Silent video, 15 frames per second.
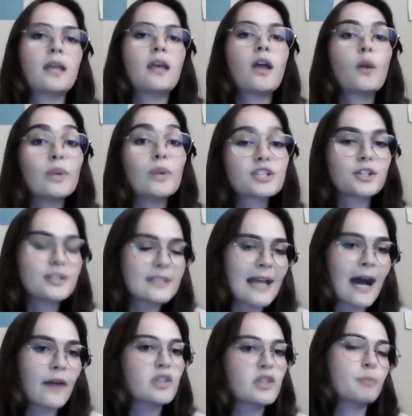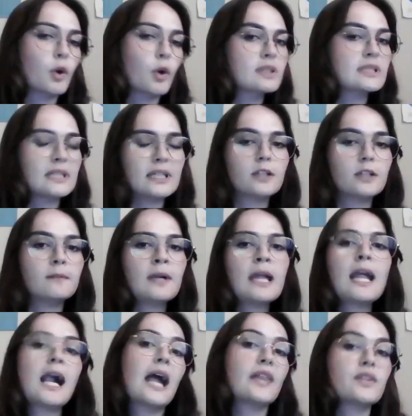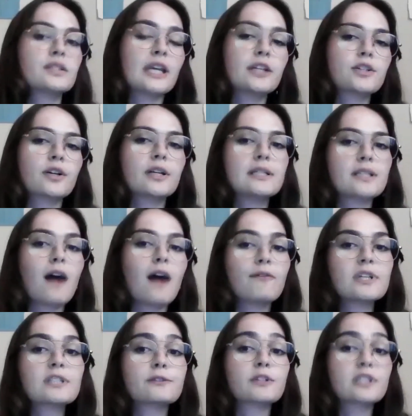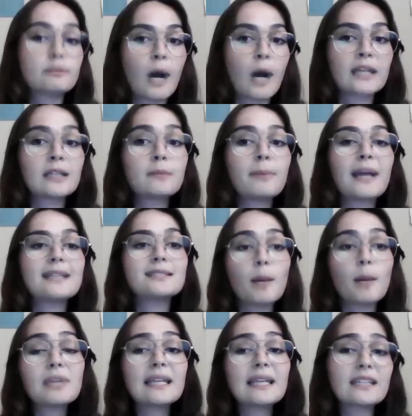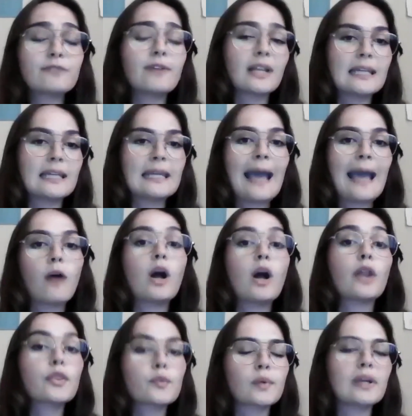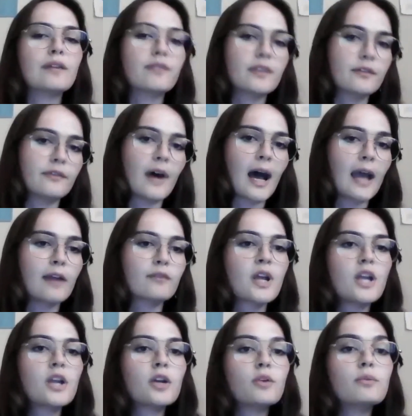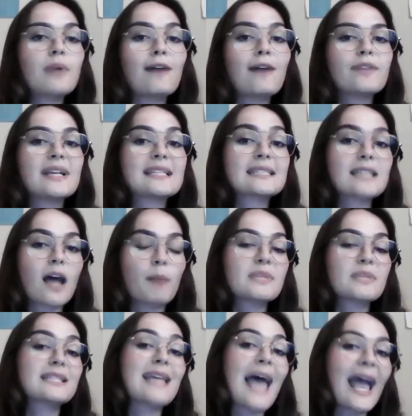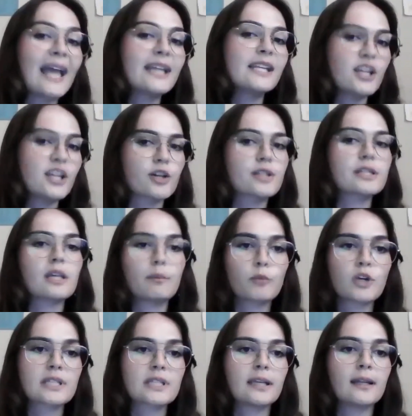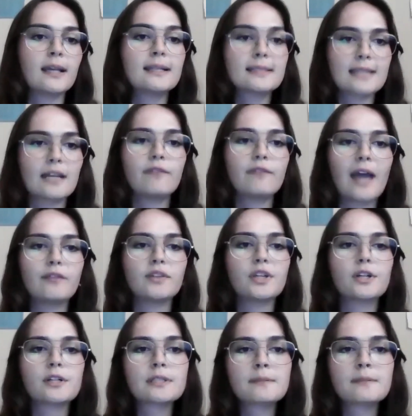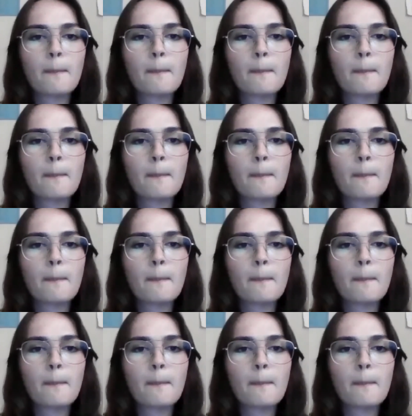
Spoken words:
We turned down this bogus deal, and the state attorney's office responded by doubling the felony count on three of the five, who now face up to 10 years in prison instead of 5 years.